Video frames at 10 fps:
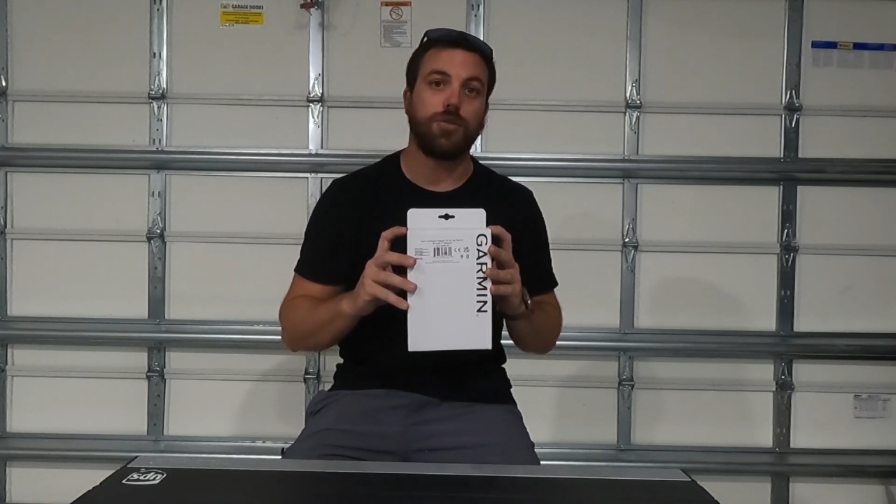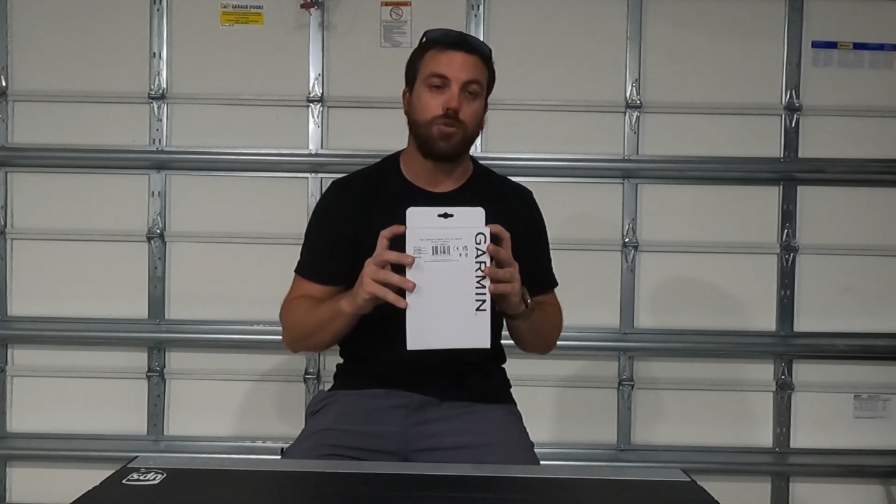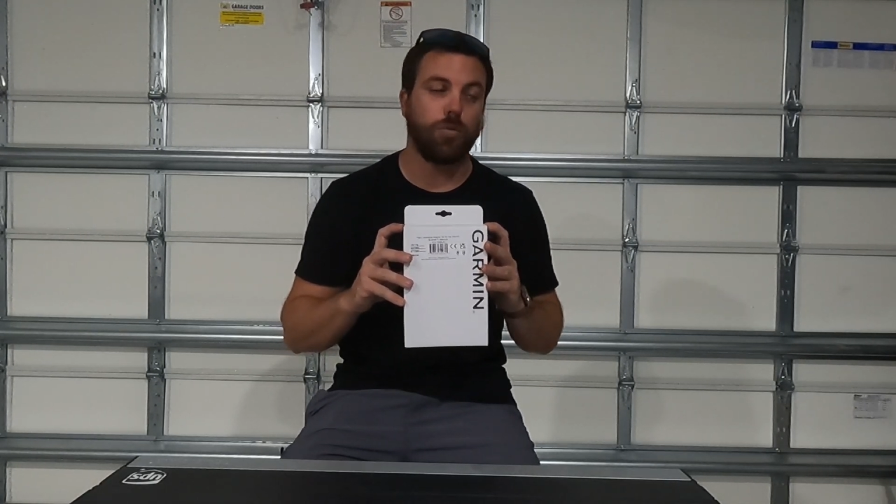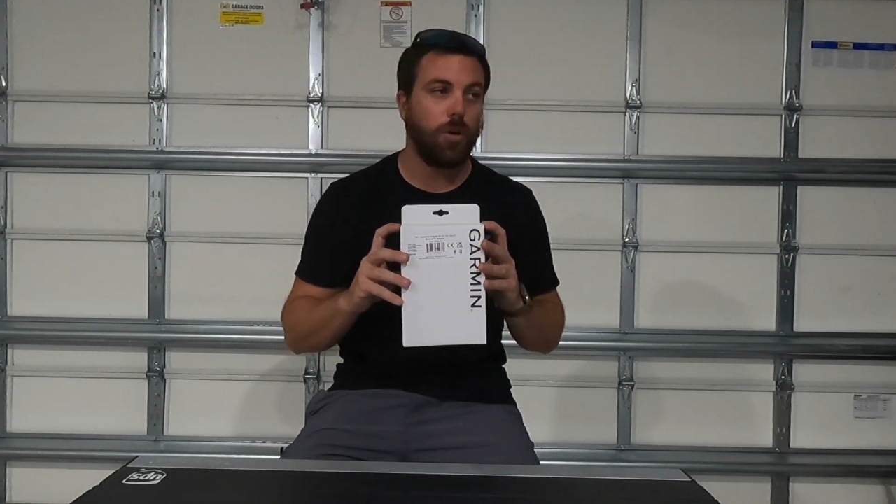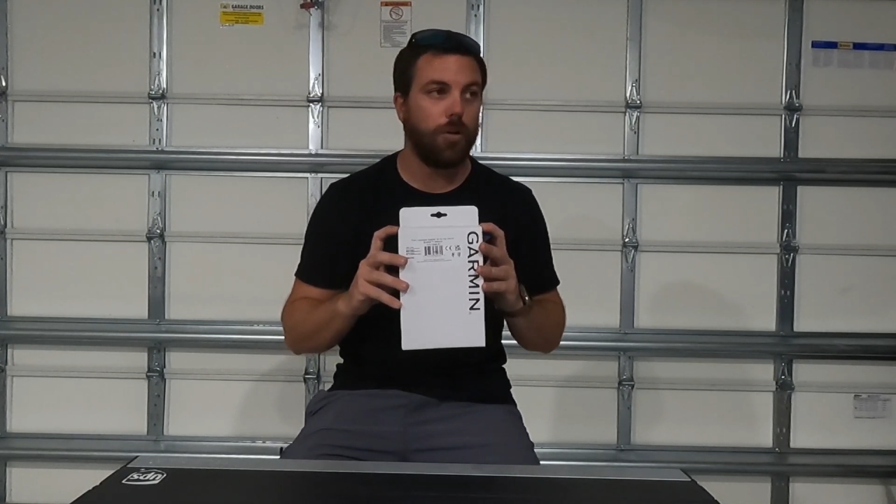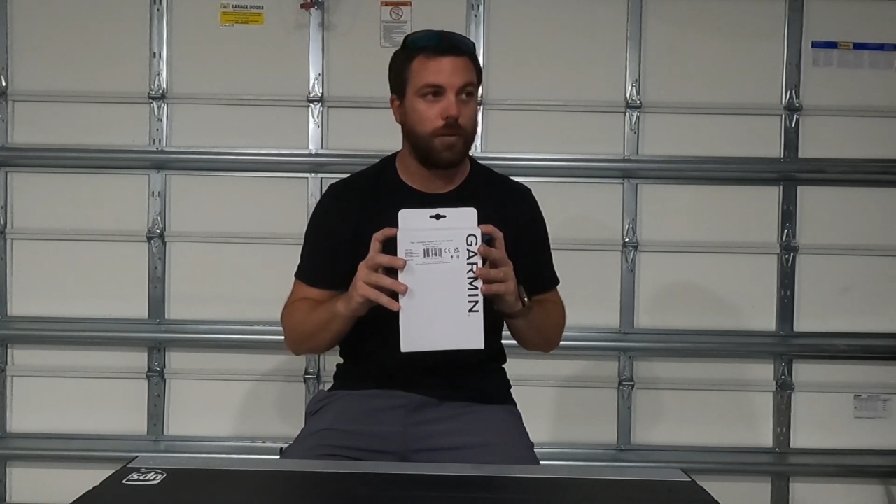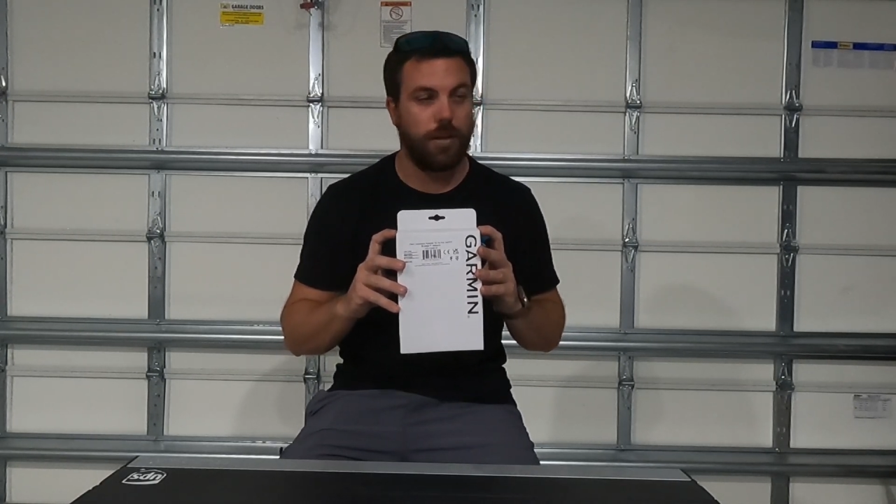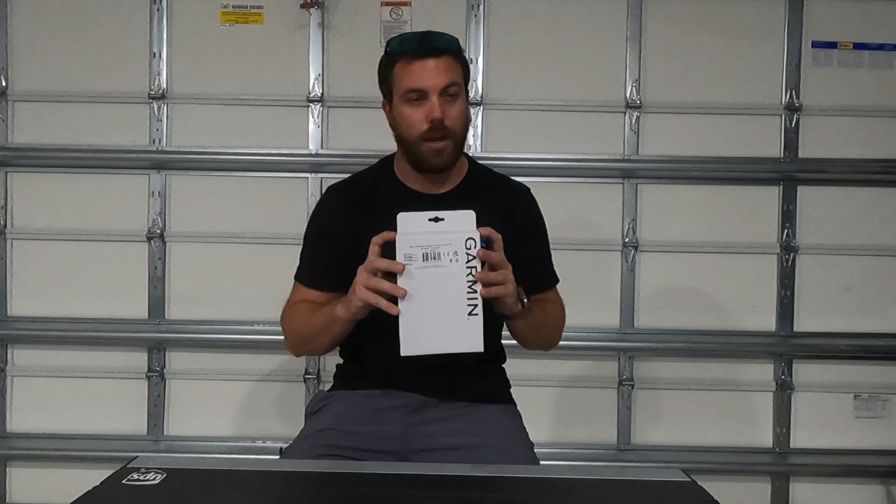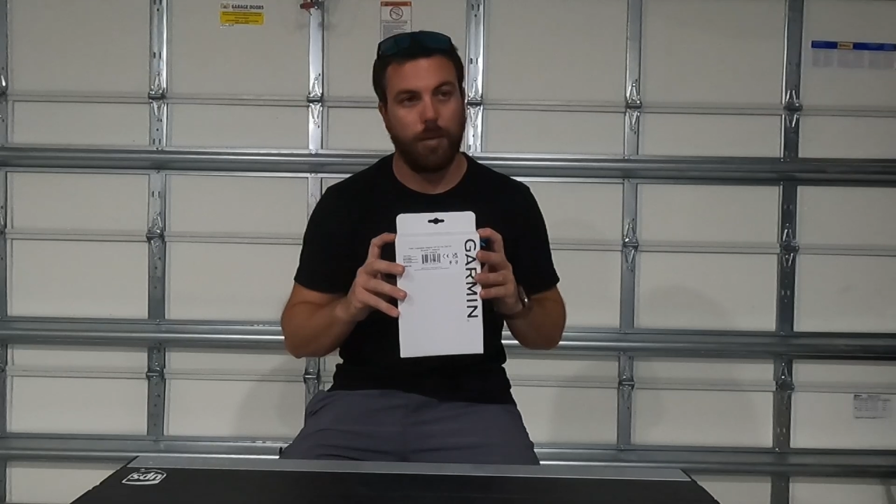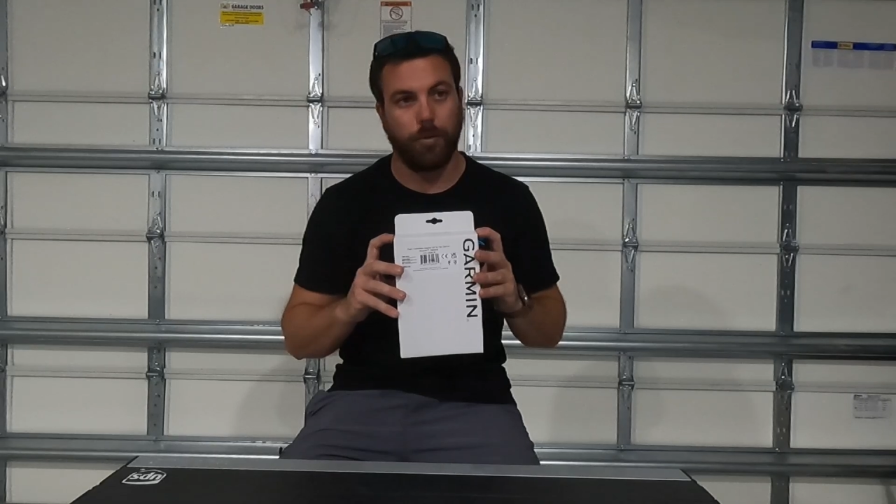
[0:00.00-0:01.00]
to run
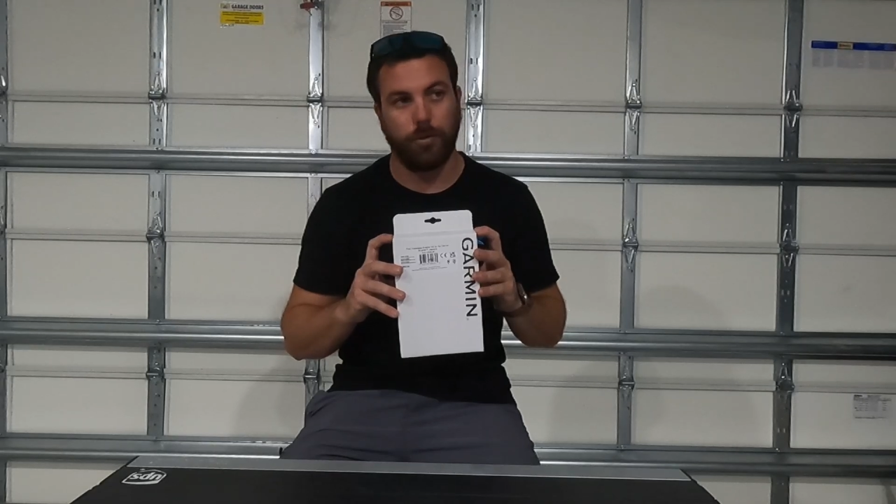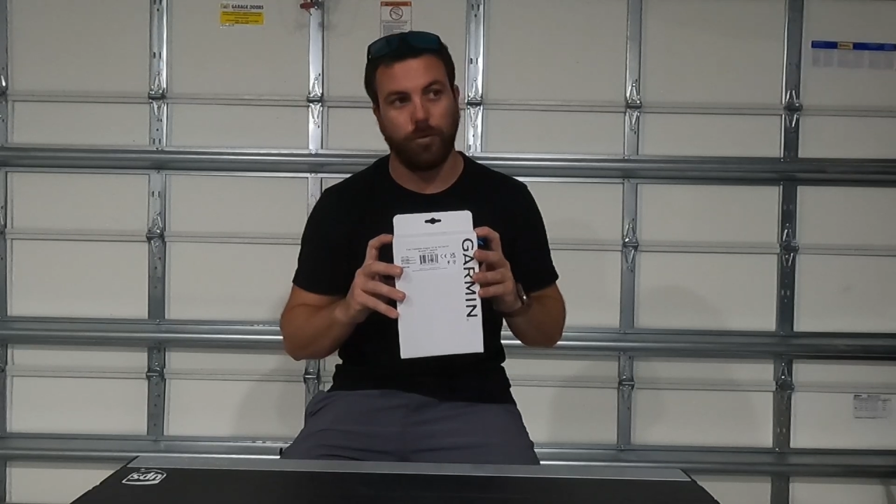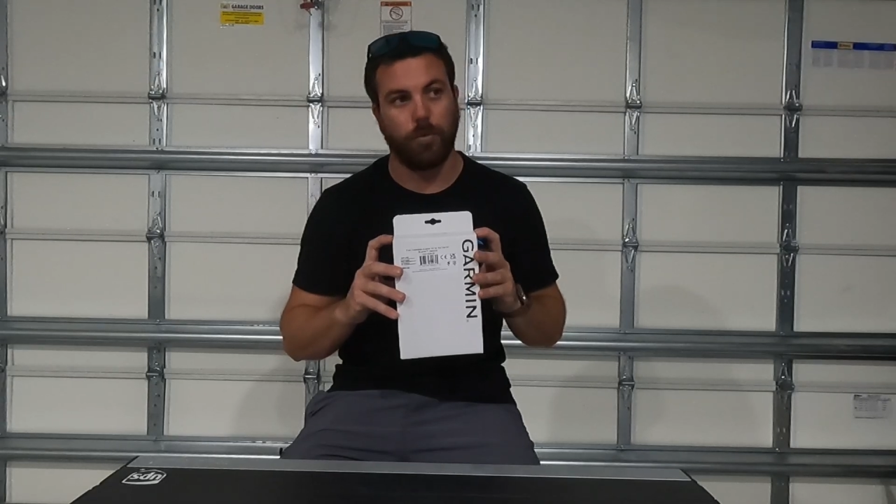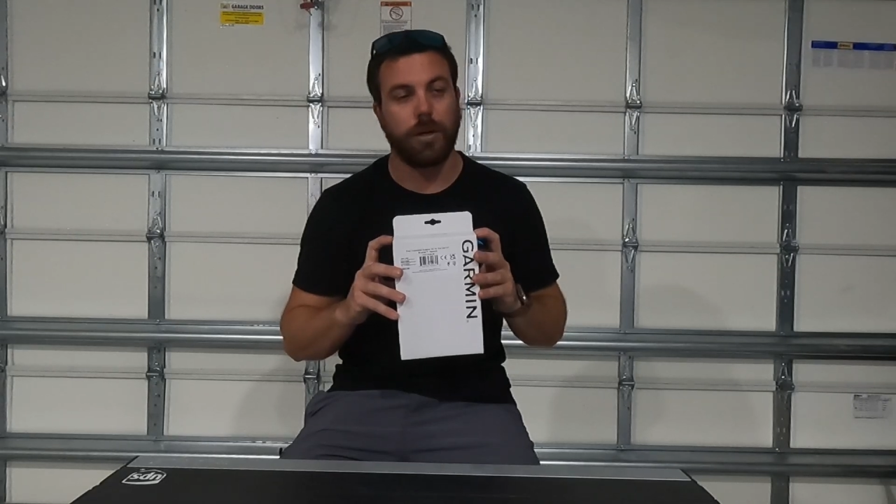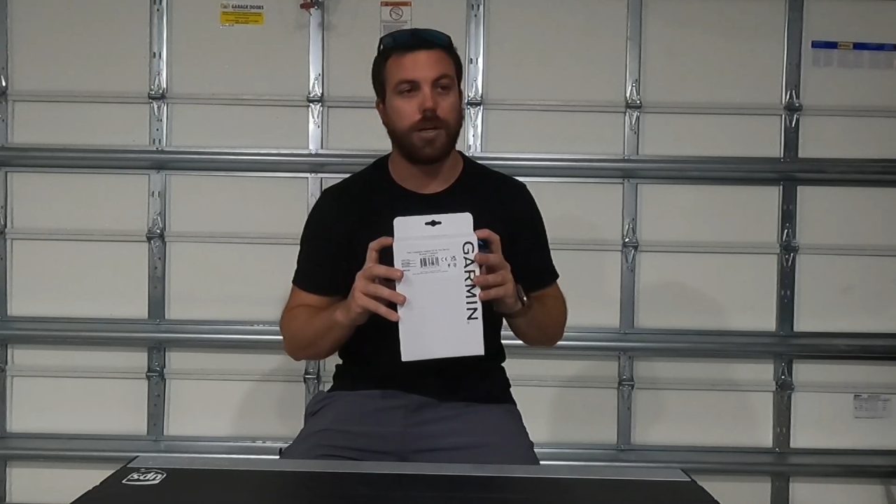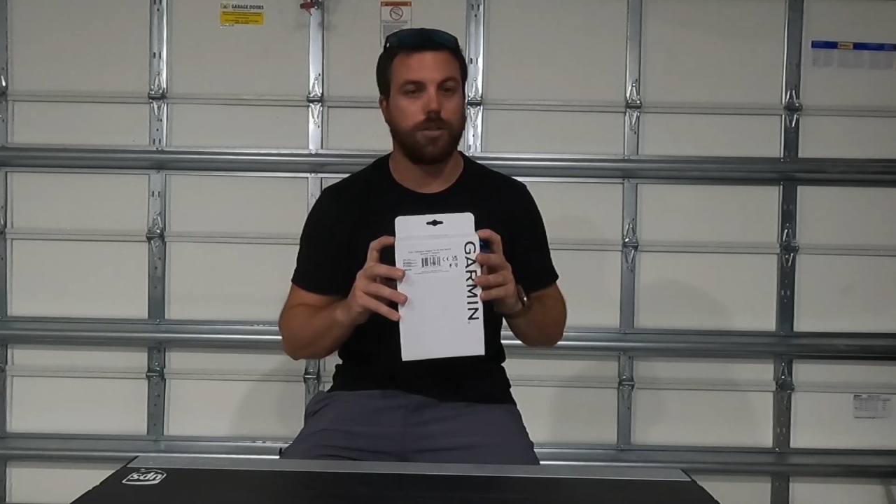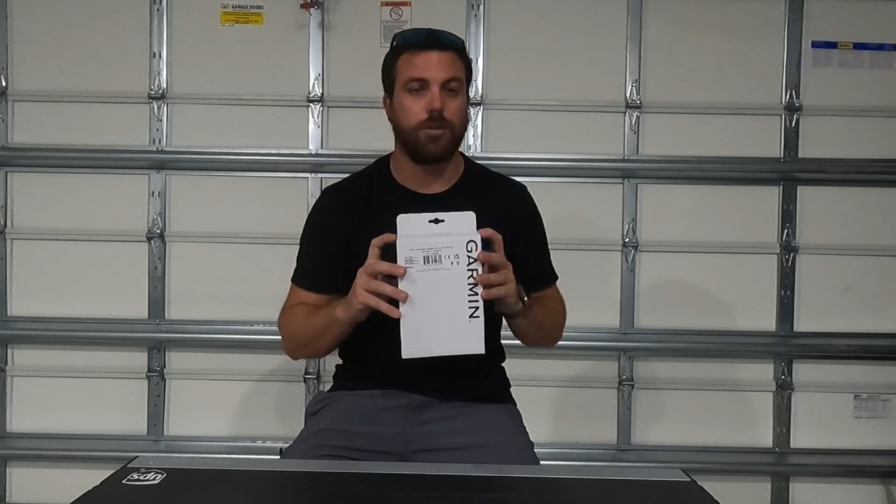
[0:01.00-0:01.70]
the cable through a rigging